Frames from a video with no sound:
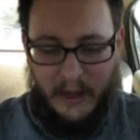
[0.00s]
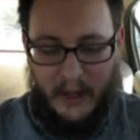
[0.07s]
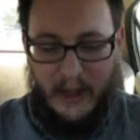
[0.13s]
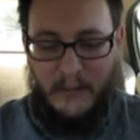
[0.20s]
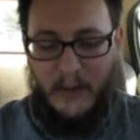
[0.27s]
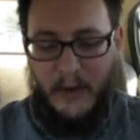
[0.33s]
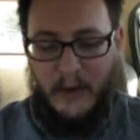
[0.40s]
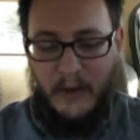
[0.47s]

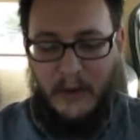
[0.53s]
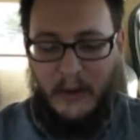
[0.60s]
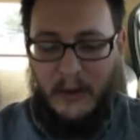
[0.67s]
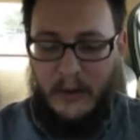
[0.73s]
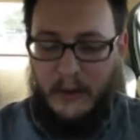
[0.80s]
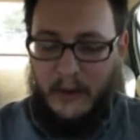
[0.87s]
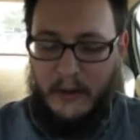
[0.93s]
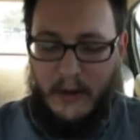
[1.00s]
Hammer,
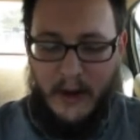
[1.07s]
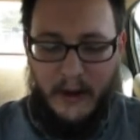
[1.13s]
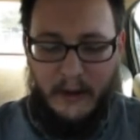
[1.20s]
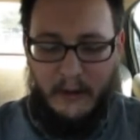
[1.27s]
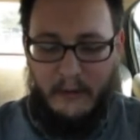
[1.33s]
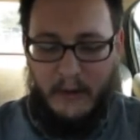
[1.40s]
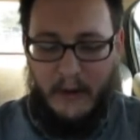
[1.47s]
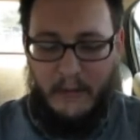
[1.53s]
not a
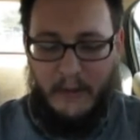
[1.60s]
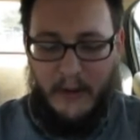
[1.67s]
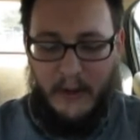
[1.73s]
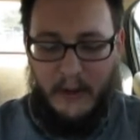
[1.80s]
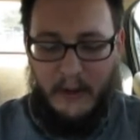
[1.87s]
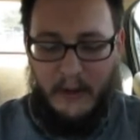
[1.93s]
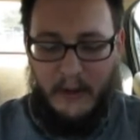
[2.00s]
great one.